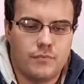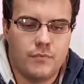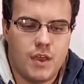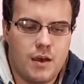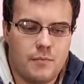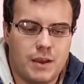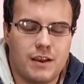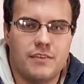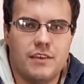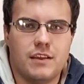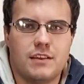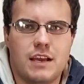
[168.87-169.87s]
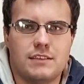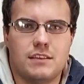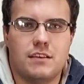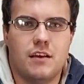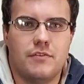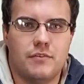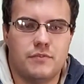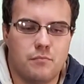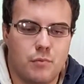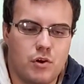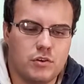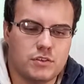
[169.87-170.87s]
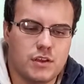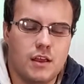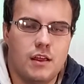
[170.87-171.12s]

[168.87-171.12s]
Yeah, but I think that's enough of the box.